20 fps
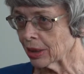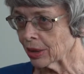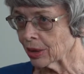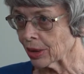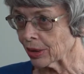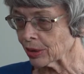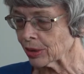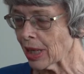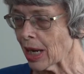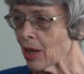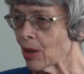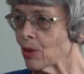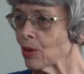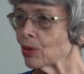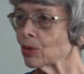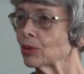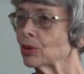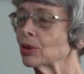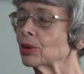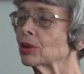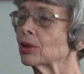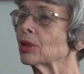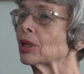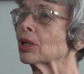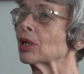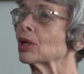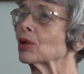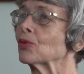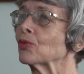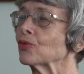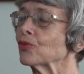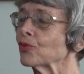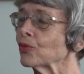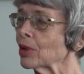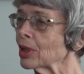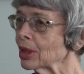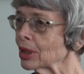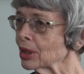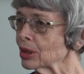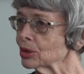their town, their
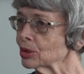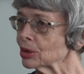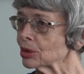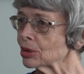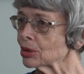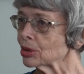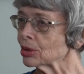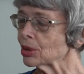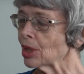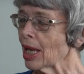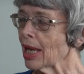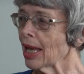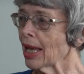village,